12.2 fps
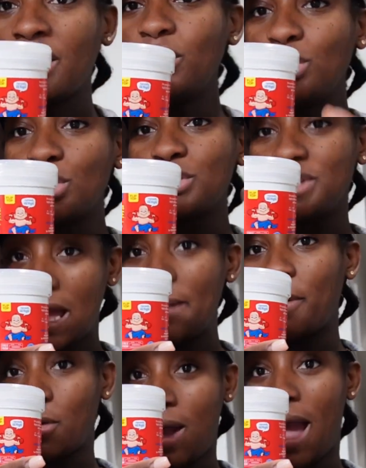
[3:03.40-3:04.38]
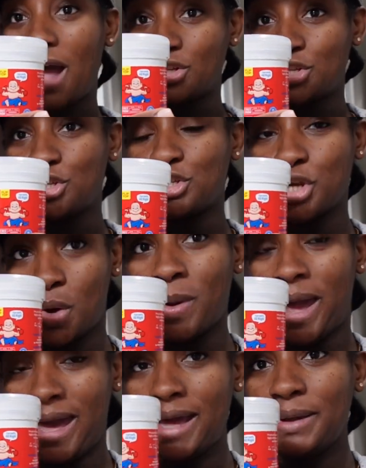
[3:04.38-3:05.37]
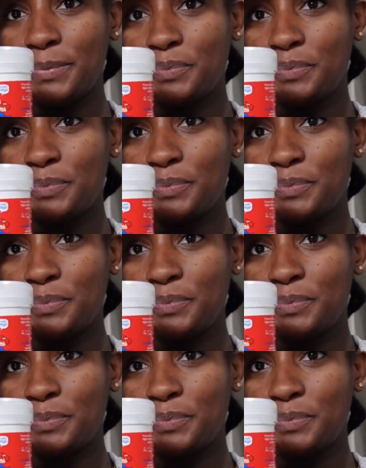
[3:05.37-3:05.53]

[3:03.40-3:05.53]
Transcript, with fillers: a little diaper rash, okay?